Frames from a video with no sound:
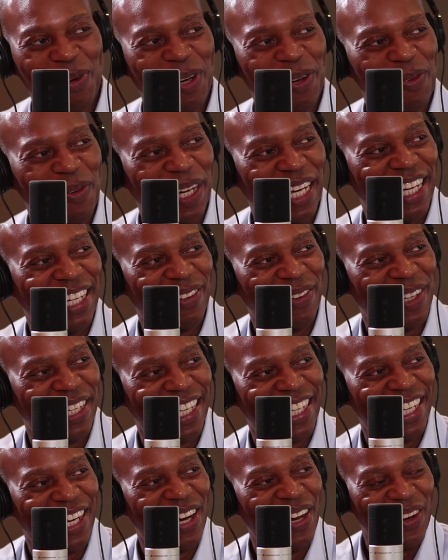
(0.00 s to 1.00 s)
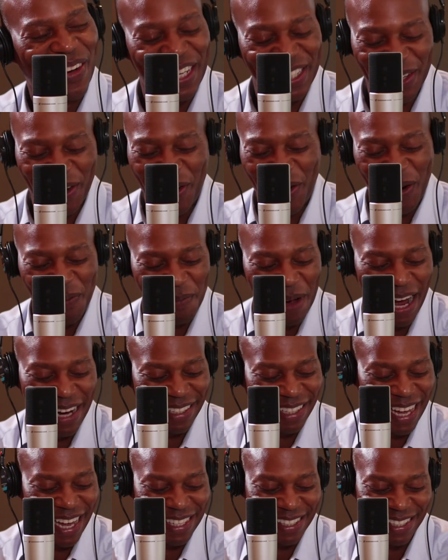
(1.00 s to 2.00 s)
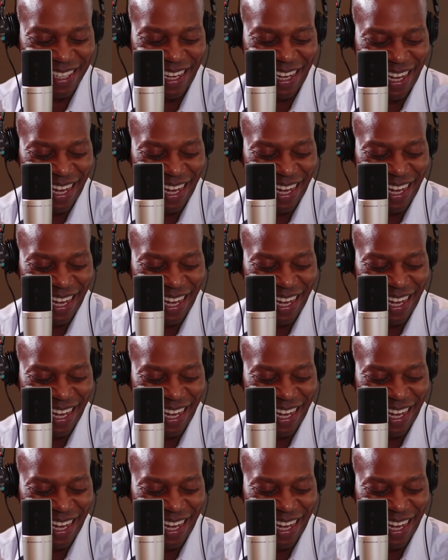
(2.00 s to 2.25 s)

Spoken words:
one we can go as a whole podcast.